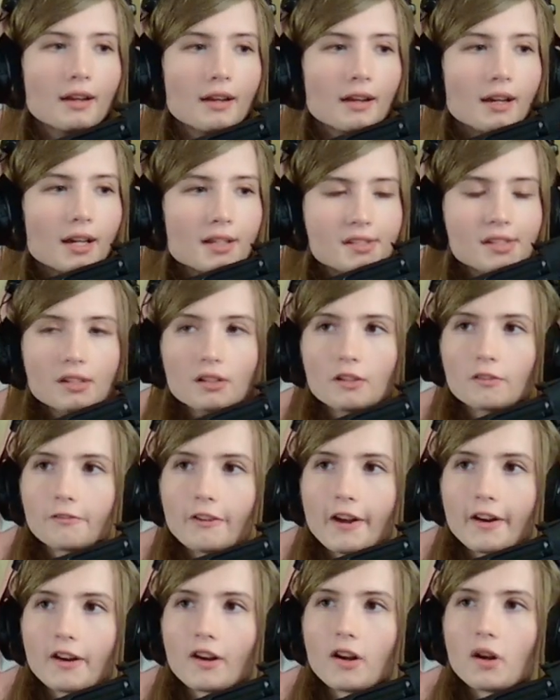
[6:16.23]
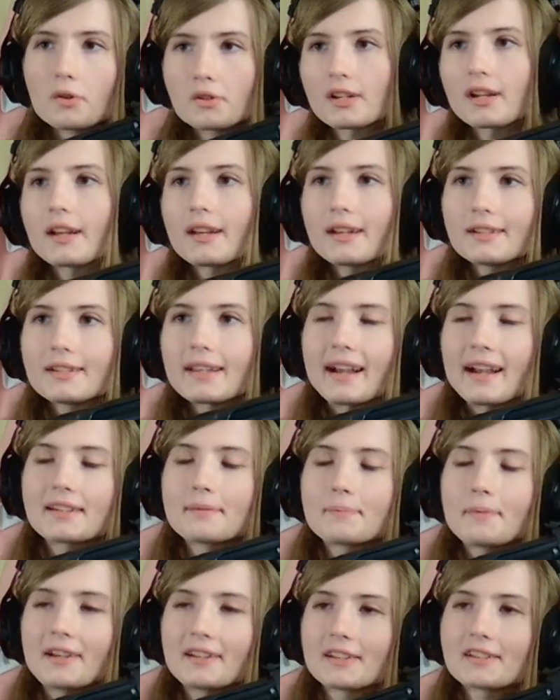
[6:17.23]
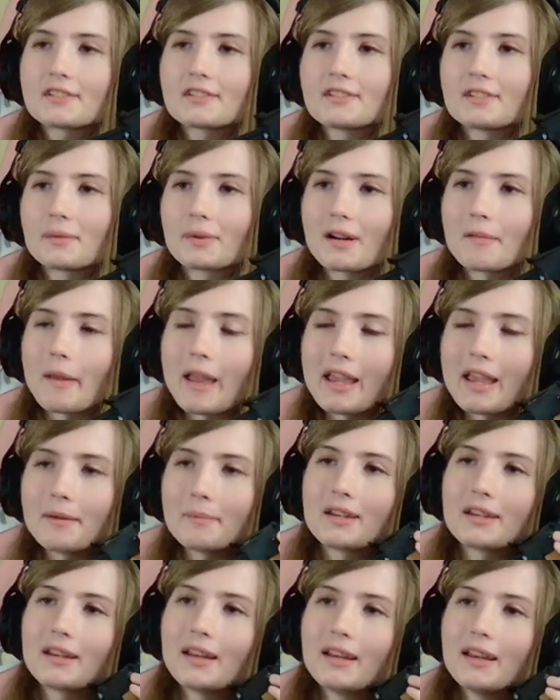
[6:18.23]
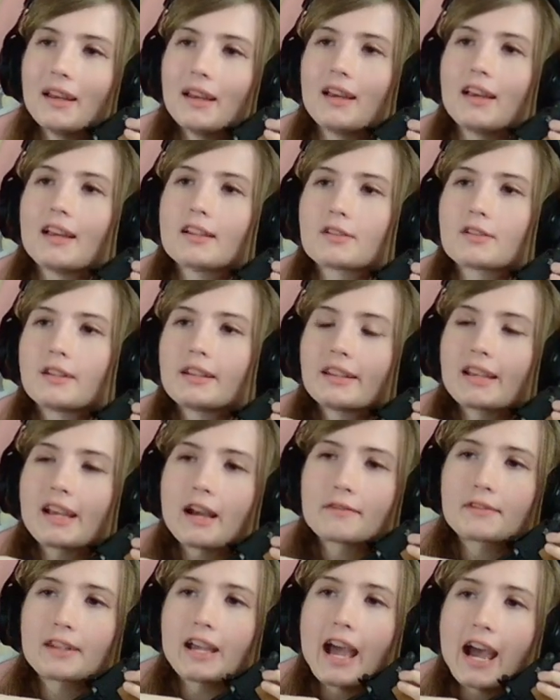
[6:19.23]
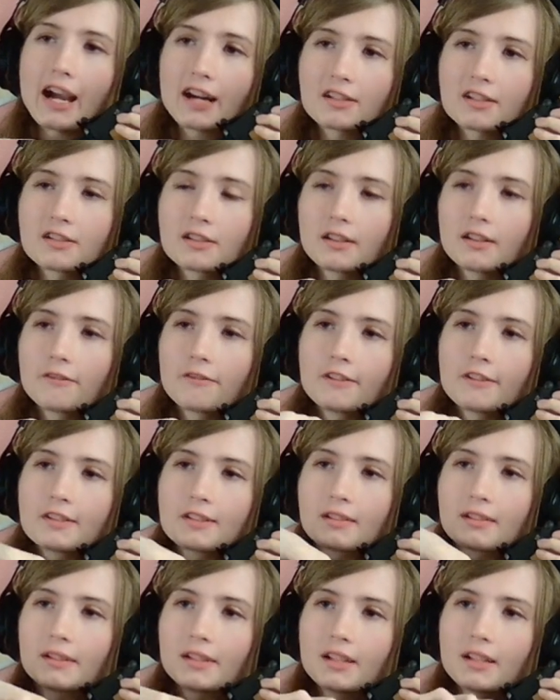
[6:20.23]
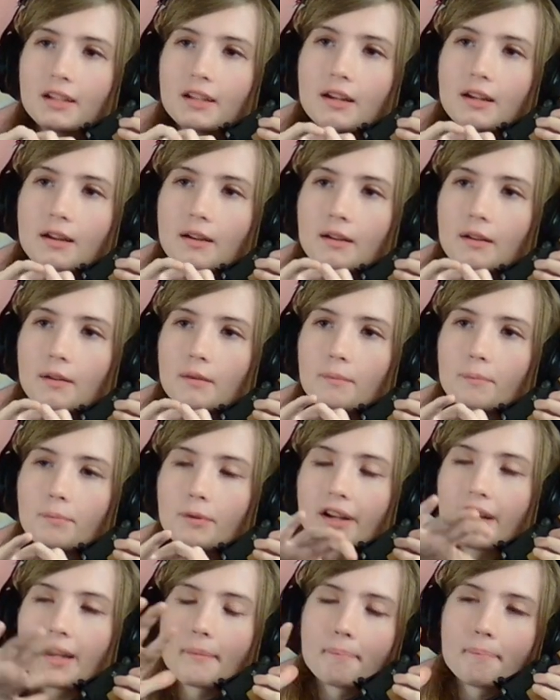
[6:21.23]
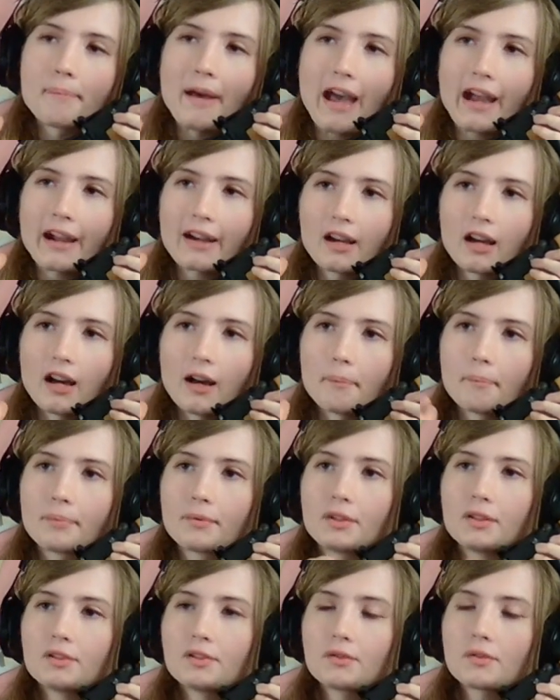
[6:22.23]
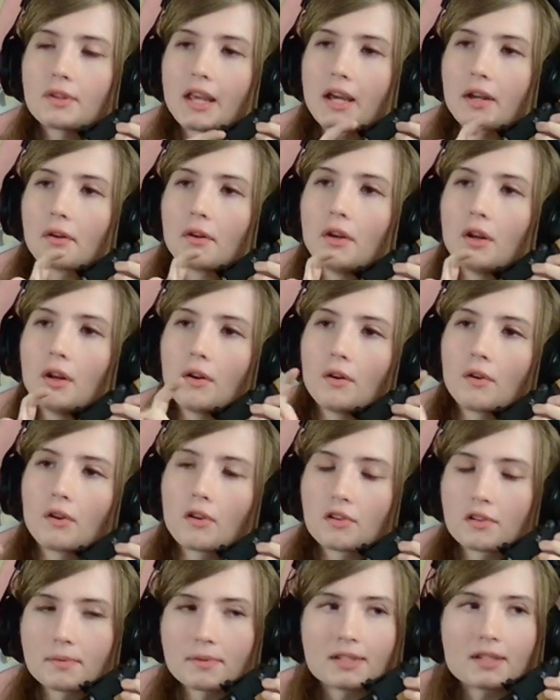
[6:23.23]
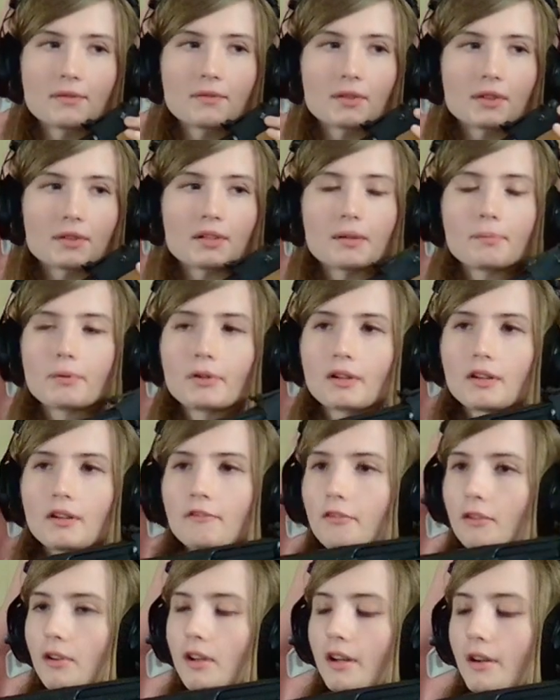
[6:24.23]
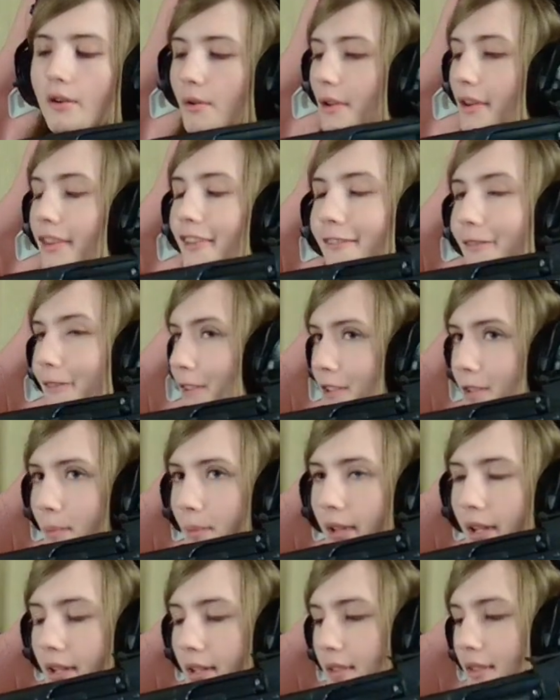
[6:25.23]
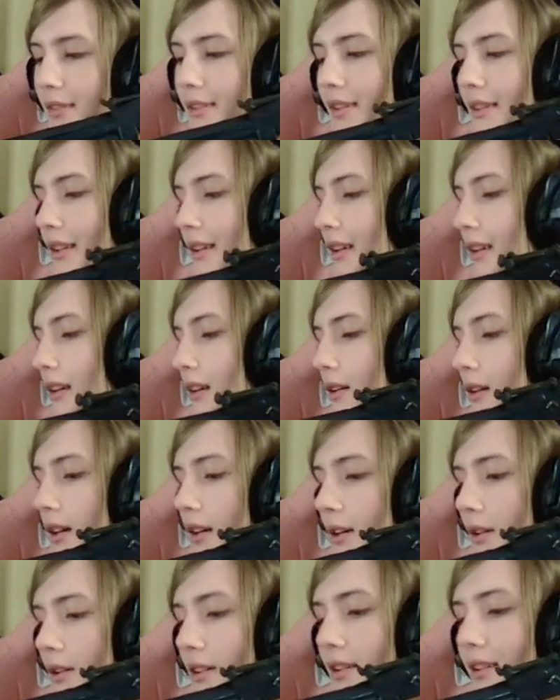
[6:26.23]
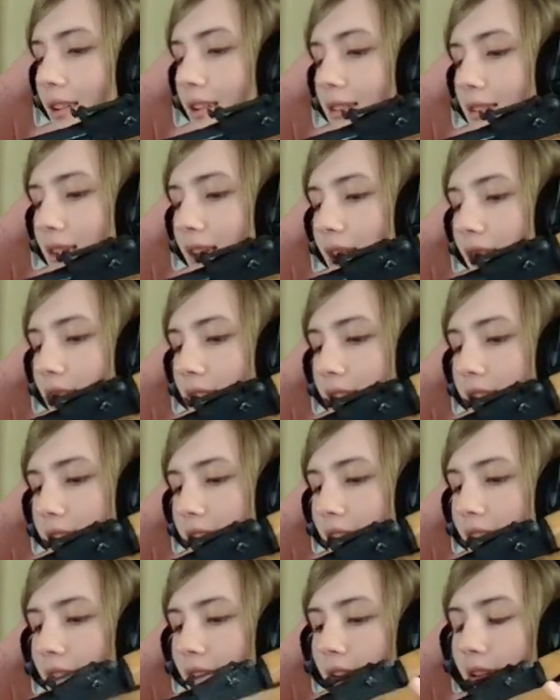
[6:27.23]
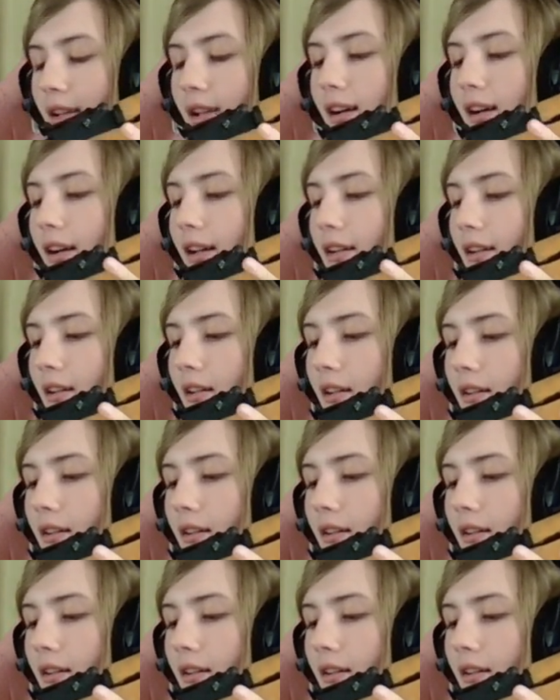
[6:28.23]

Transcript: single fire, oh shit, I need to actually pay attention to where I'm aiming. And so then they have to actually physically bring it back up to do that, or specifically put it on full auto in the first place. Is a neat design. The gun